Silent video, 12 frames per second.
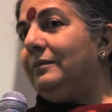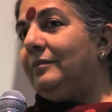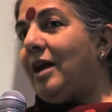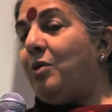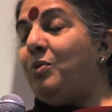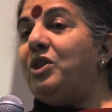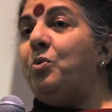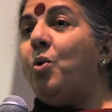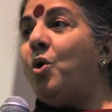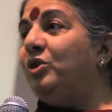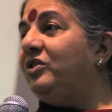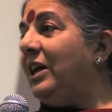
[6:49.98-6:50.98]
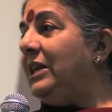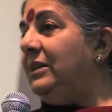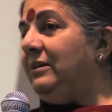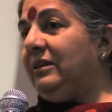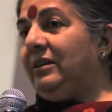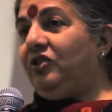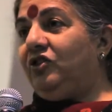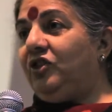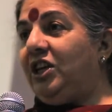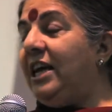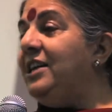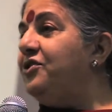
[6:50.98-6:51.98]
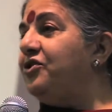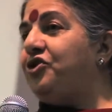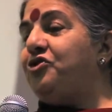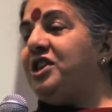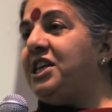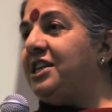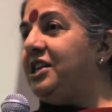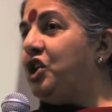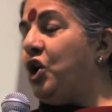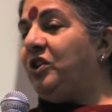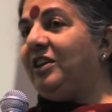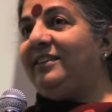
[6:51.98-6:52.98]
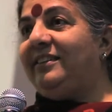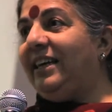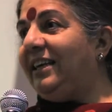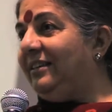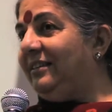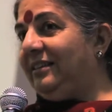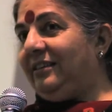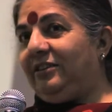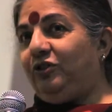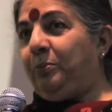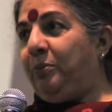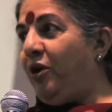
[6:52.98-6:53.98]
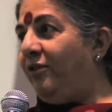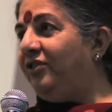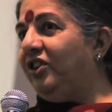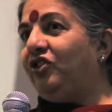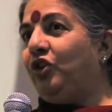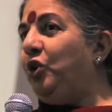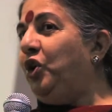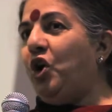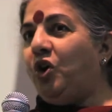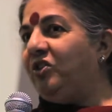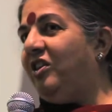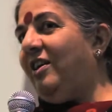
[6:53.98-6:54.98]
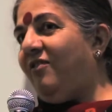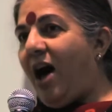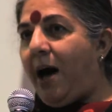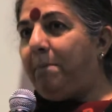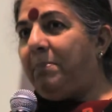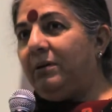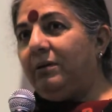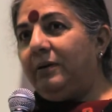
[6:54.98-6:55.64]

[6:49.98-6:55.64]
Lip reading: And when the wars ended, the industry that had got addicted to profits could not give up.